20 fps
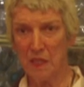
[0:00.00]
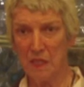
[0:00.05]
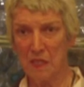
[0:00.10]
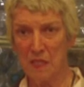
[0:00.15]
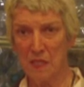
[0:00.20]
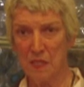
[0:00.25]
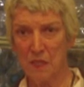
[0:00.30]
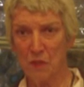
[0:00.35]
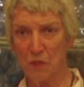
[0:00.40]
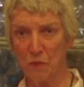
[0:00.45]

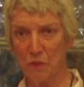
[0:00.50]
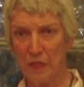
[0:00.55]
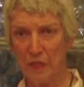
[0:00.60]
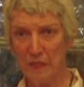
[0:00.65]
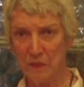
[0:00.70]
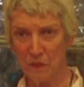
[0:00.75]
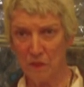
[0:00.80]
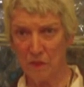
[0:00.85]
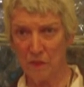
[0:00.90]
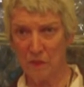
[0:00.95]
is a
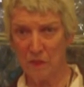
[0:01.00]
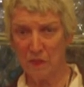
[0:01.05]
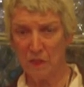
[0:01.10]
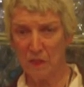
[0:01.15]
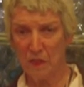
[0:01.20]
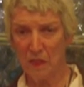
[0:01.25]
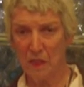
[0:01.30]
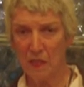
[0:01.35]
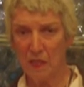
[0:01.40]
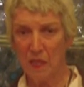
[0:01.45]
surrender.
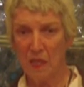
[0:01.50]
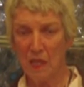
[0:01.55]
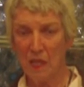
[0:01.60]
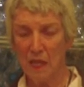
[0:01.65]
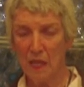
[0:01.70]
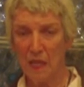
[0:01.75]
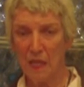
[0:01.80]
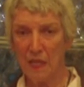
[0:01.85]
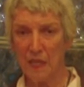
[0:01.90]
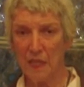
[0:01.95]

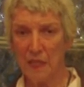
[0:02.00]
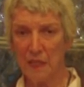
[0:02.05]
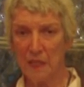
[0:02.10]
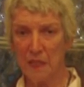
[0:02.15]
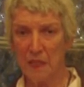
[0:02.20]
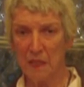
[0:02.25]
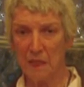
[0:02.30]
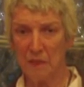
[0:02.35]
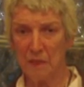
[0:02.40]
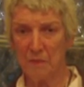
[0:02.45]

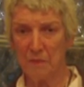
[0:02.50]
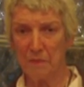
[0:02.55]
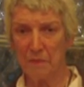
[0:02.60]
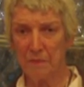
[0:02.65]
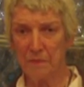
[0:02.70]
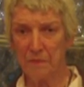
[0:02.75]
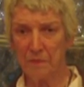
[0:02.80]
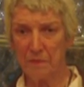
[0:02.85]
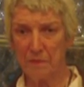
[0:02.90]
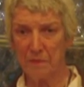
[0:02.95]
And